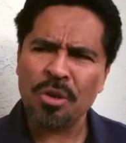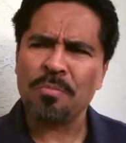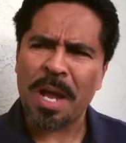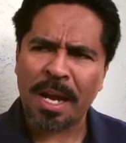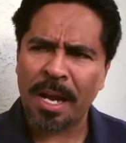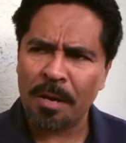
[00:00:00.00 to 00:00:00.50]

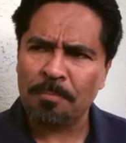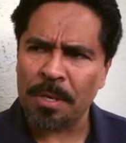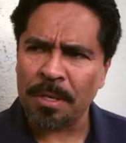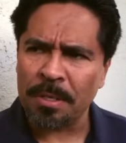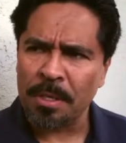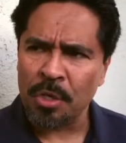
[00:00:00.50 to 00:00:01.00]
you're my
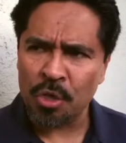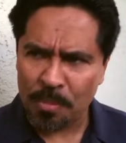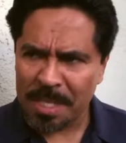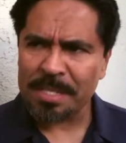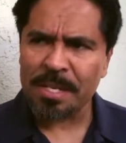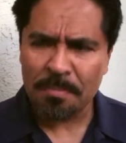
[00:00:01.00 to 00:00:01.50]
helper.
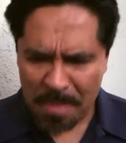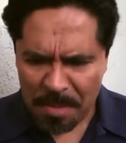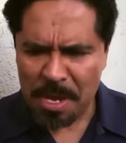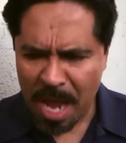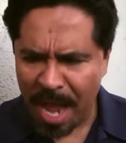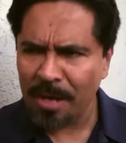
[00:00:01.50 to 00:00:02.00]
You mess up,
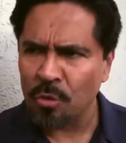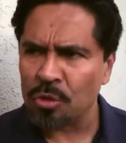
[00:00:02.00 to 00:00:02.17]
maybe I